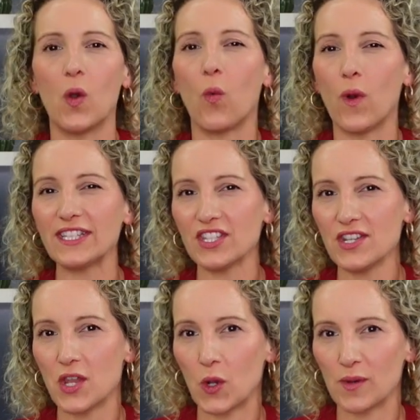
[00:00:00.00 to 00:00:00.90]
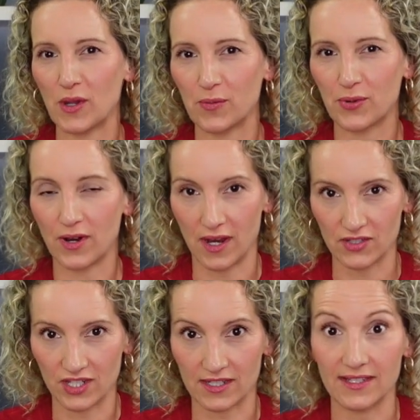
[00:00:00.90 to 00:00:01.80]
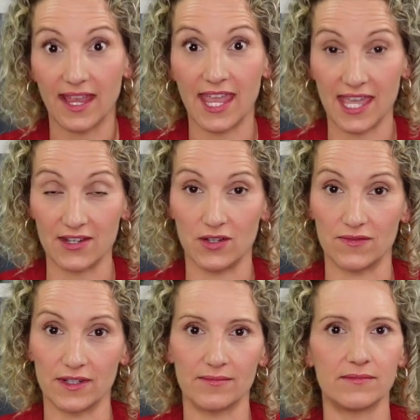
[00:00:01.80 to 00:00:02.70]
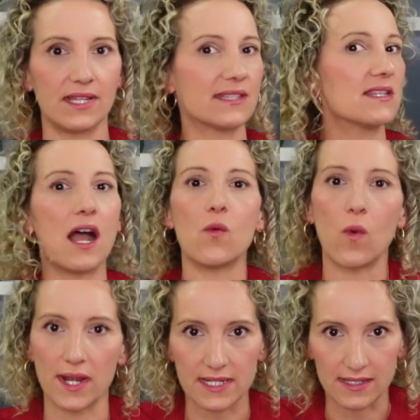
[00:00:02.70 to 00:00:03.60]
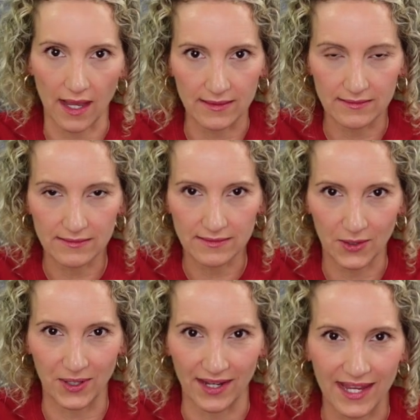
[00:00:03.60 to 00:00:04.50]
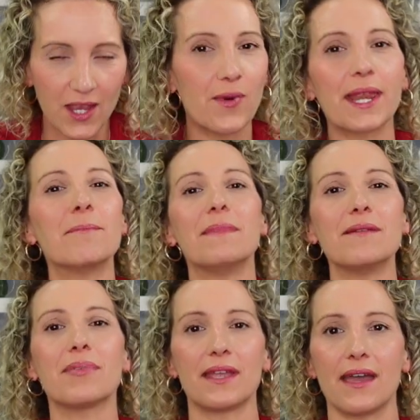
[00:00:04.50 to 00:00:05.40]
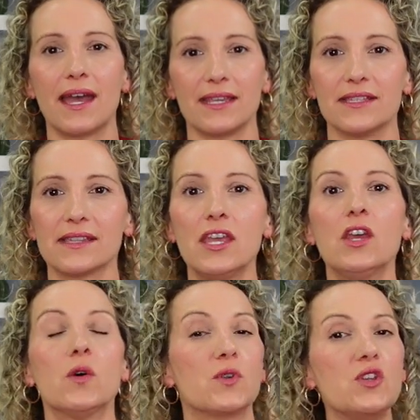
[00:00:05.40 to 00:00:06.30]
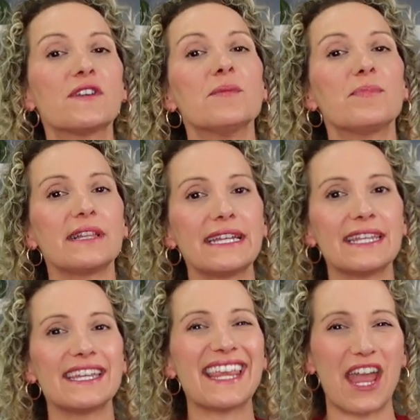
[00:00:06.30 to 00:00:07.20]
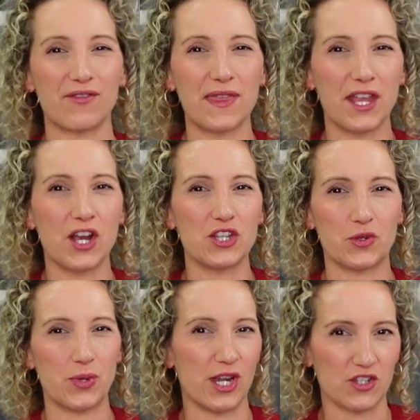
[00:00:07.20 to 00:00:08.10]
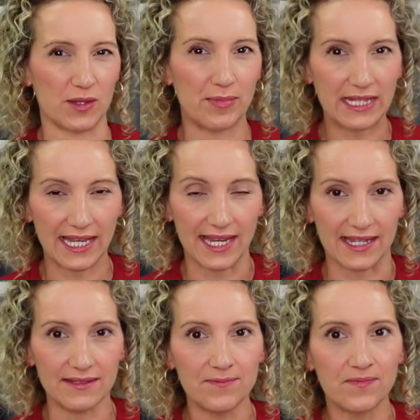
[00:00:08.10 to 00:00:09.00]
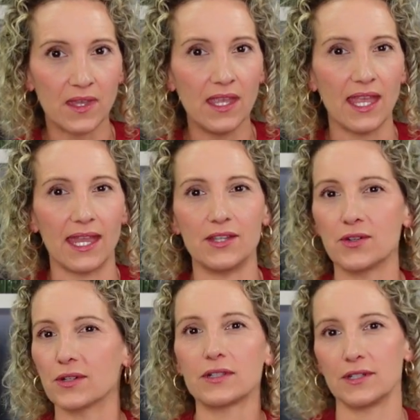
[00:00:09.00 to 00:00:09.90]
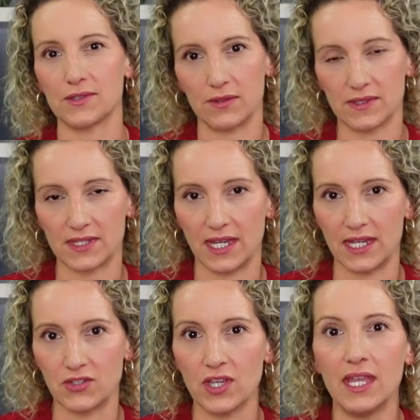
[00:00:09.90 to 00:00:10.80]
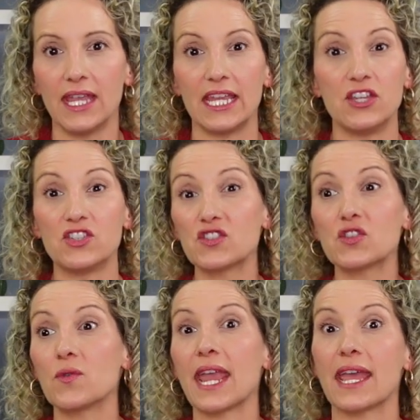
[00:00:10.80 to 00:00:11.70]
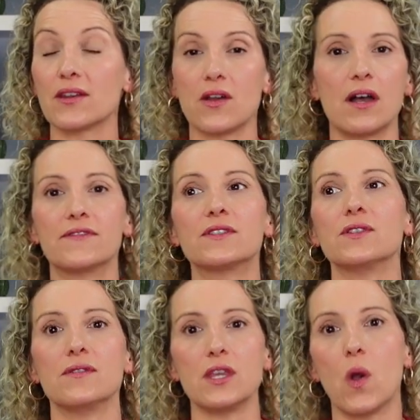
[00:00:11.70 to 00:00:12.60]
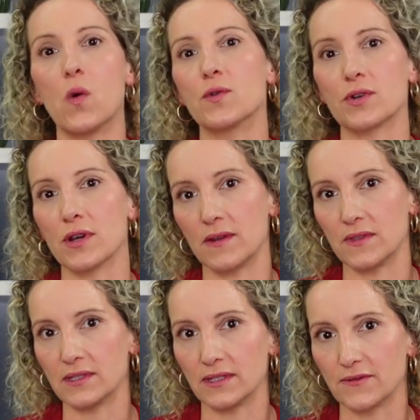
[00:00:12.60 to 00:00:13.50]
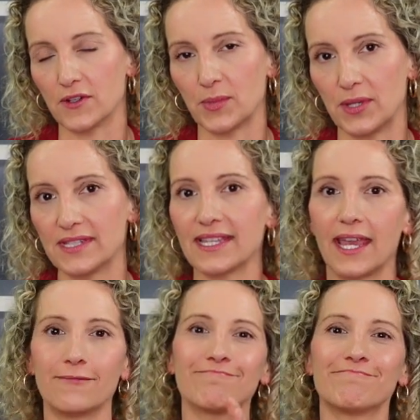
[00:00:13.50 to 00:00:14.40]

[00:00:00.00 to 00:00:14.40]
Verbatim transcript: What to know about project handover? It's not one and done. Okay, and what I mean by that is when you've completed everything on your project plan and you're in closeout stage, you just don't hand it off to the owner of the deliverable and saying,